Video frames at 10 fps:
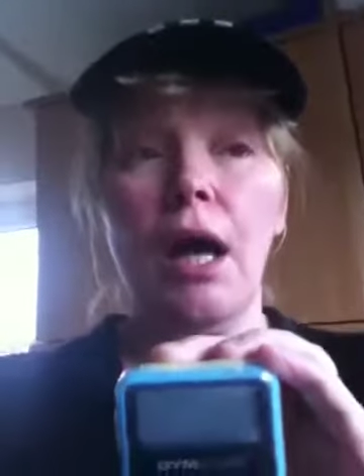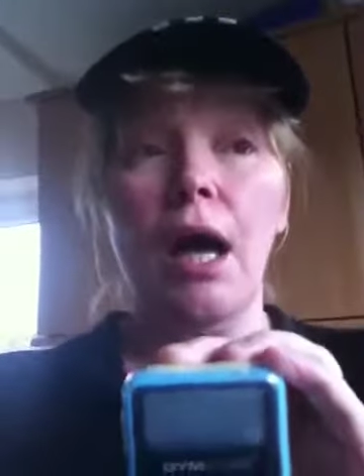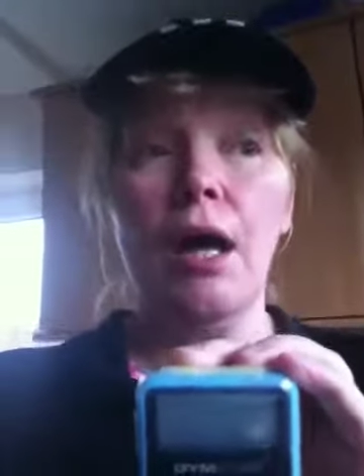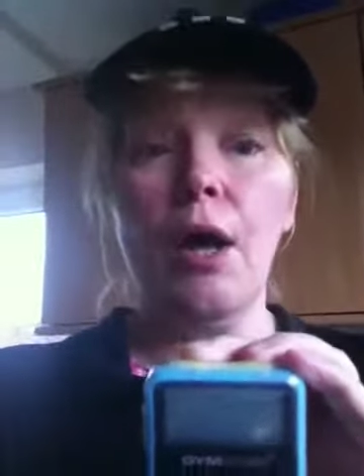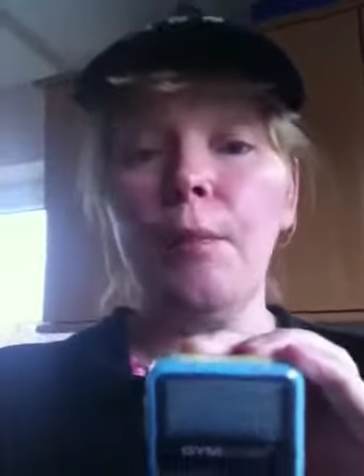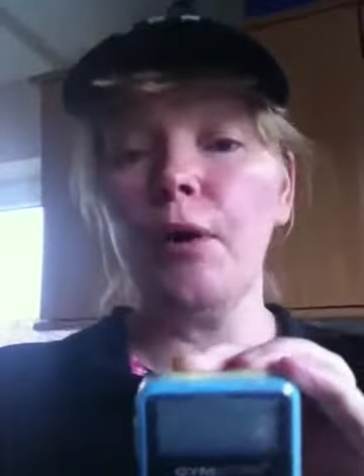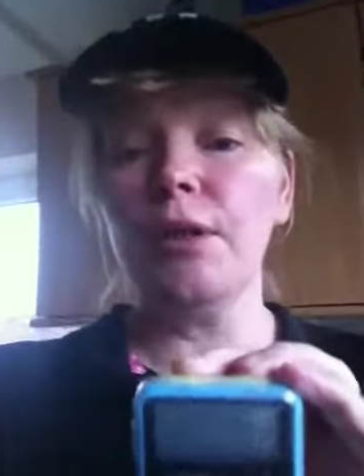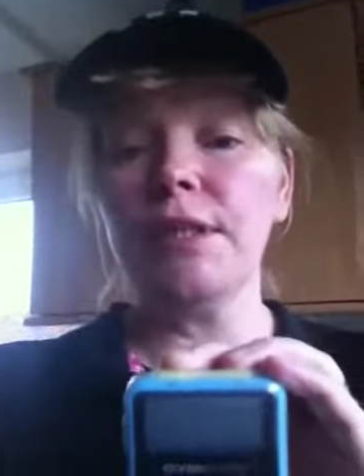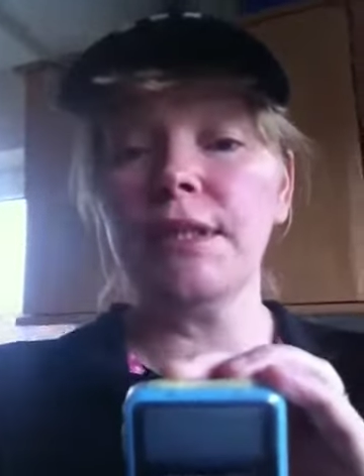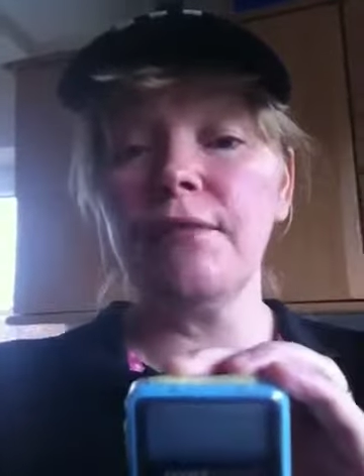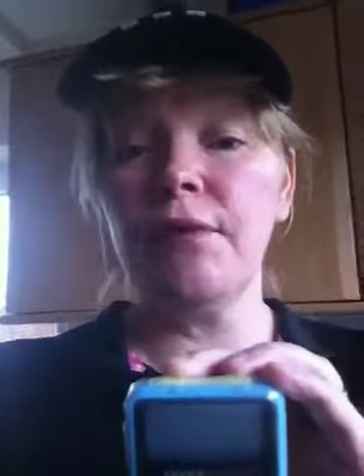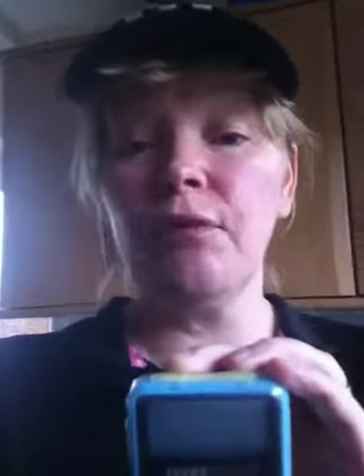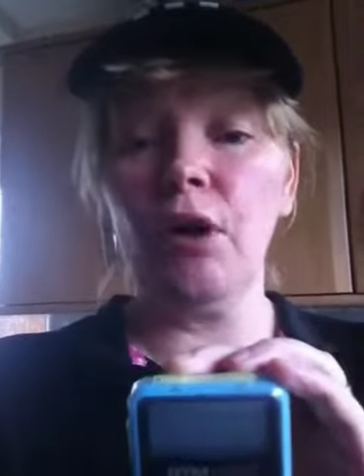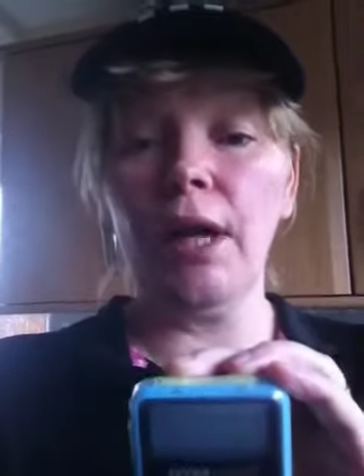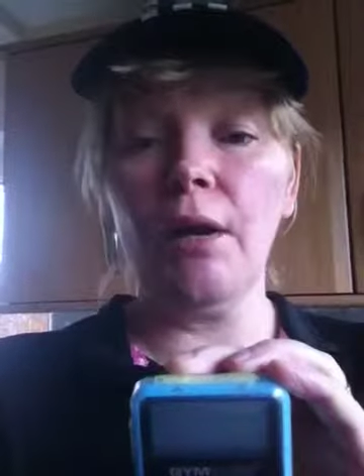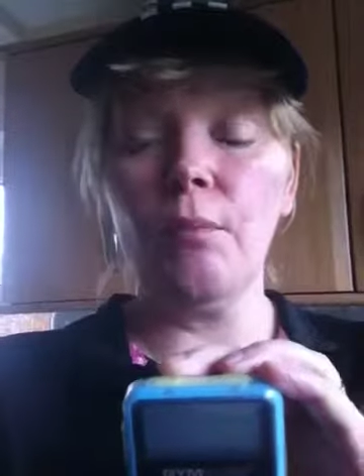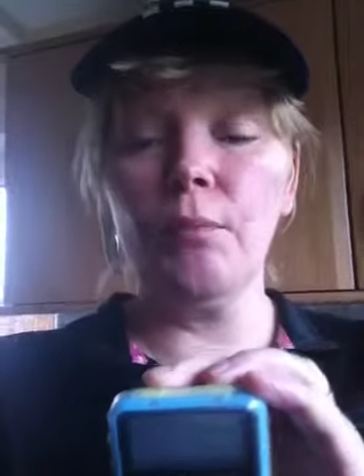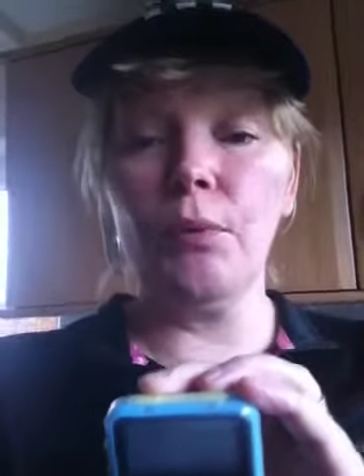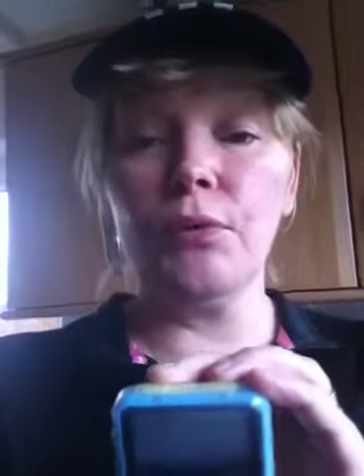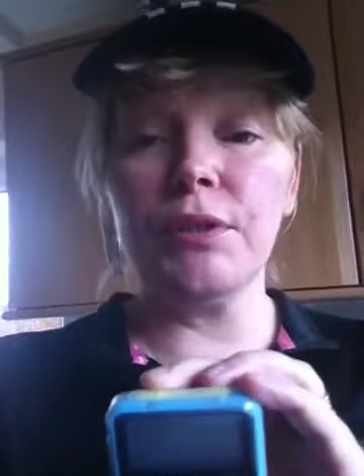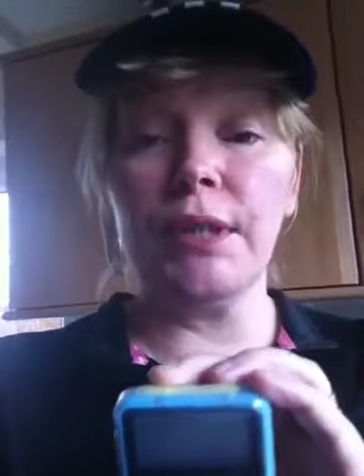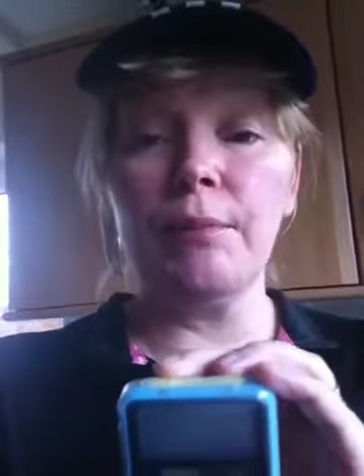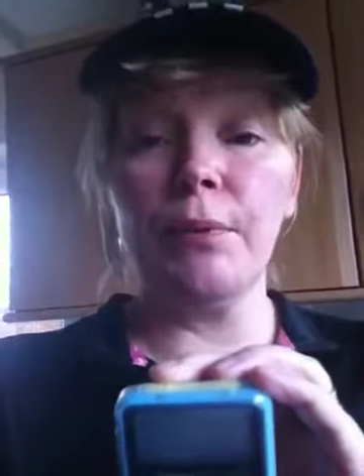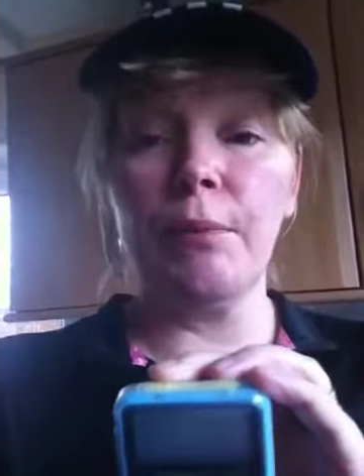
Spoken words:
apologies if you've gone out and bought it,